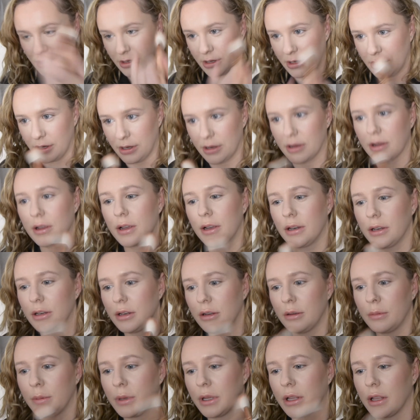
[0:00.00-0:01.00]
I kind of do
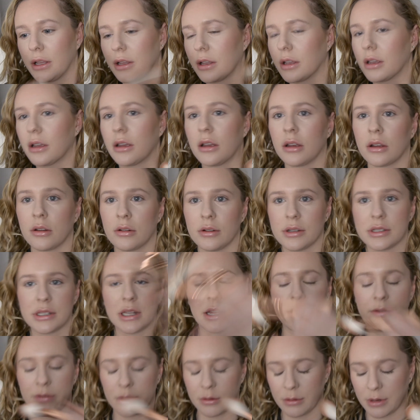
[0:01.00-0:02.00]
a bit like across
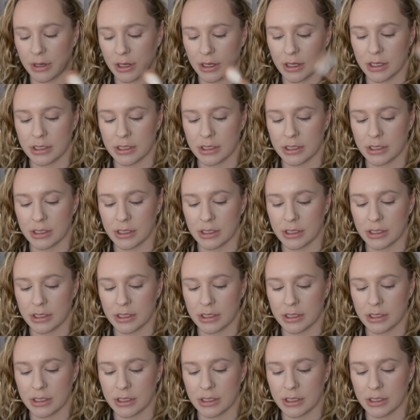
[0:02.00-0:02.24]
everywhere,